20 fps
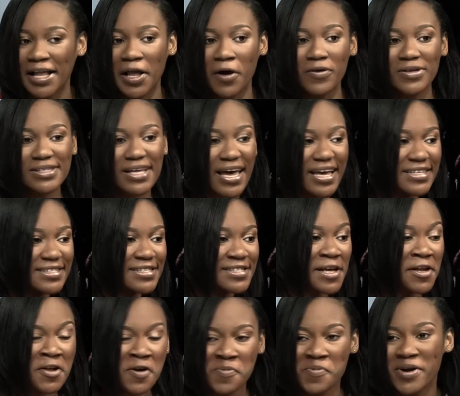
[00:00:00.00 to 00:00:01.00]
I was like
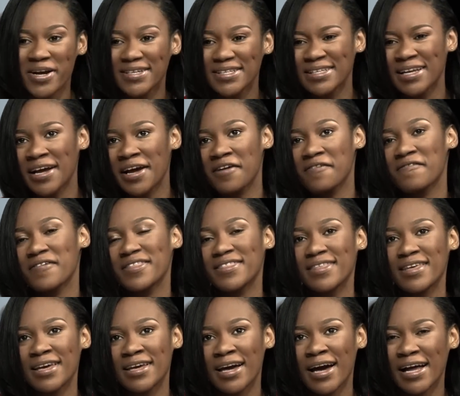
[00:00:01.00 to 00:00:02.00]
celebrating and
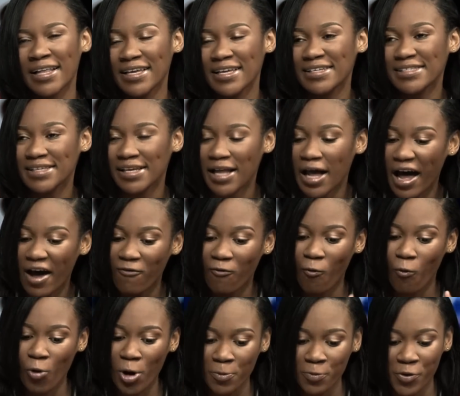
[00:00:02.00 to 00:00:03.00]
everything. And then I said, I have
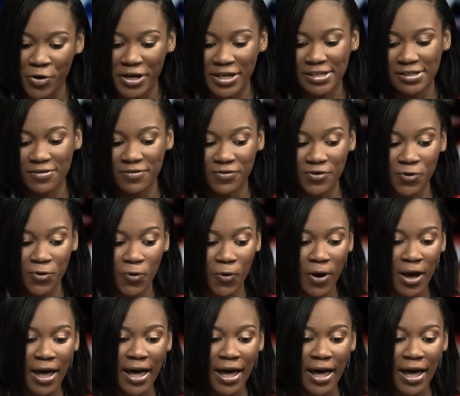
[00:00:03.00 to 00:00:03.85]
one more interview.